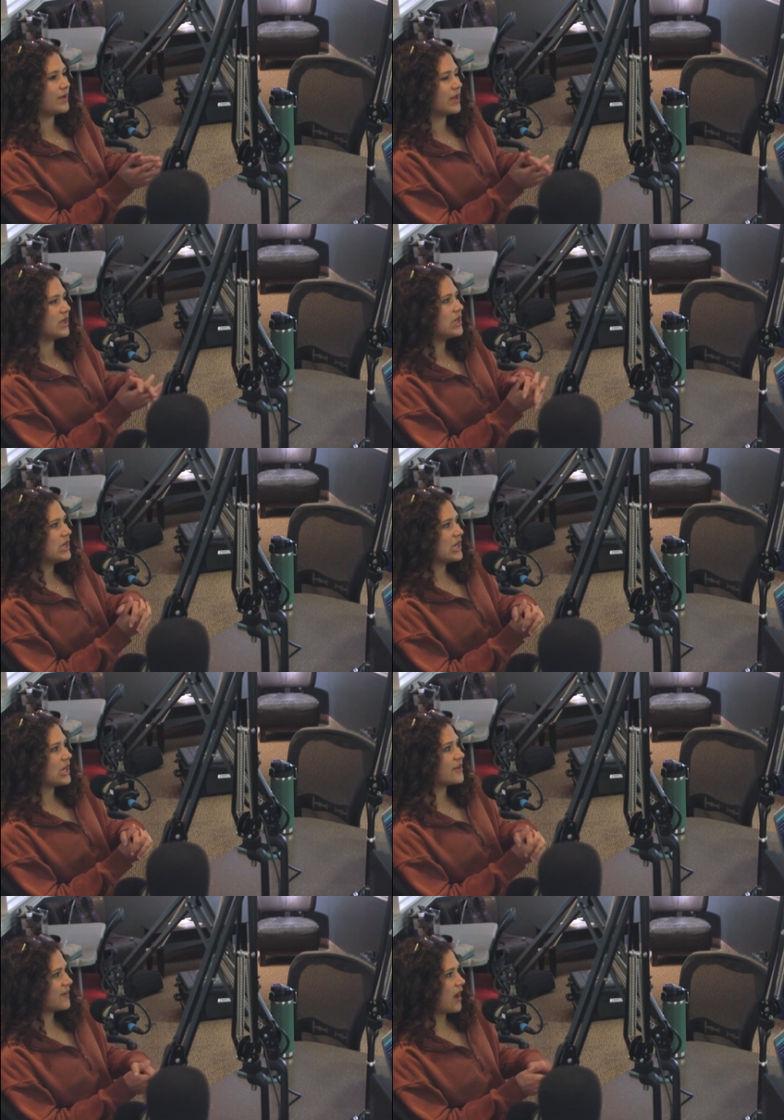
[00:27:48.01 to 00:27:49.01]
But
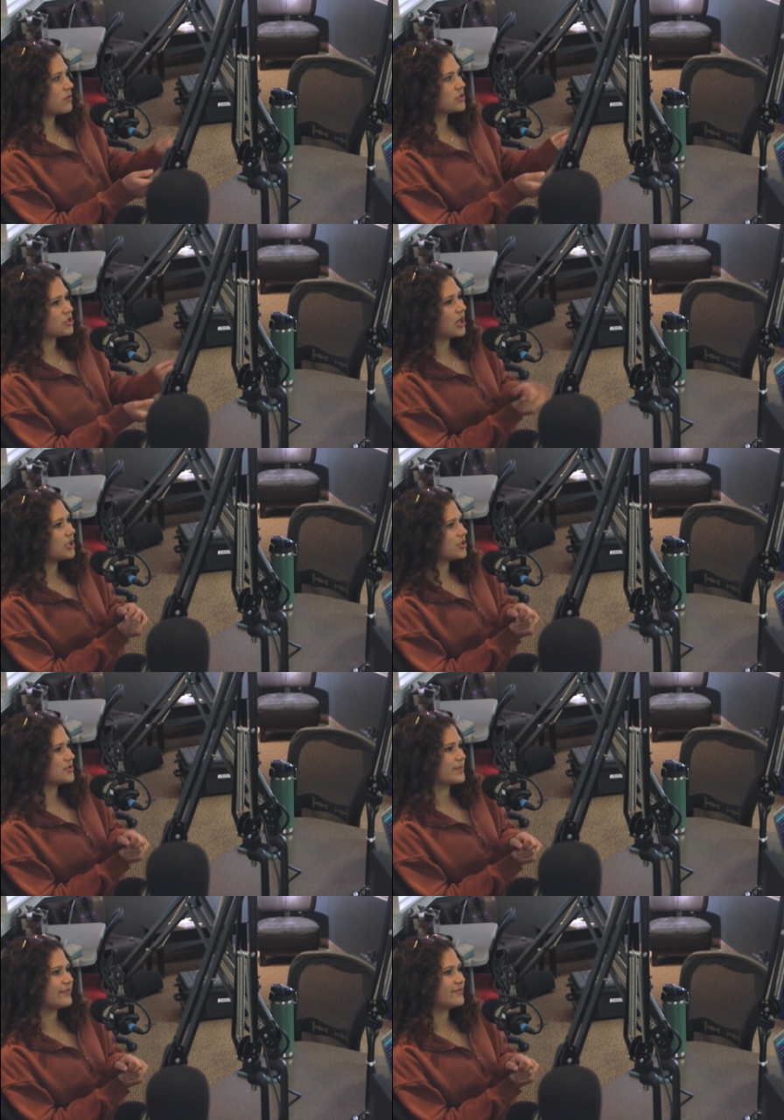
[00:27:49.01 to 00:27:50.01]
if I was trying to
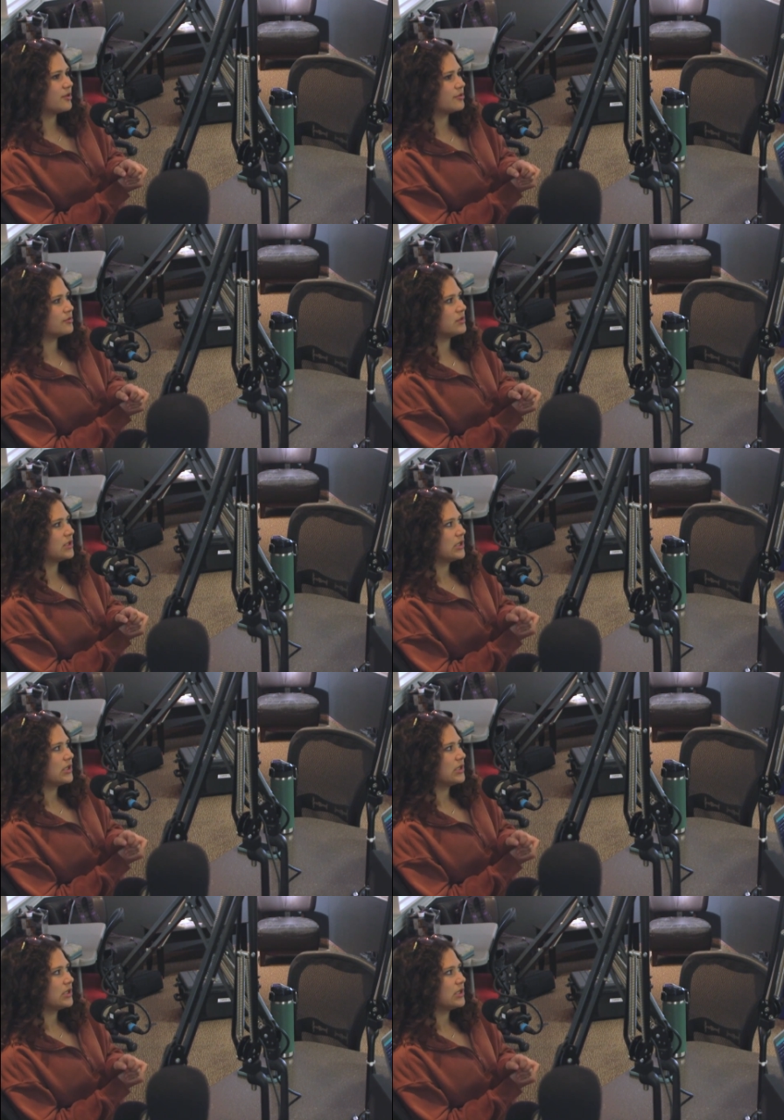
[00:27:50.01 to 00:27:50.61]
use my phone,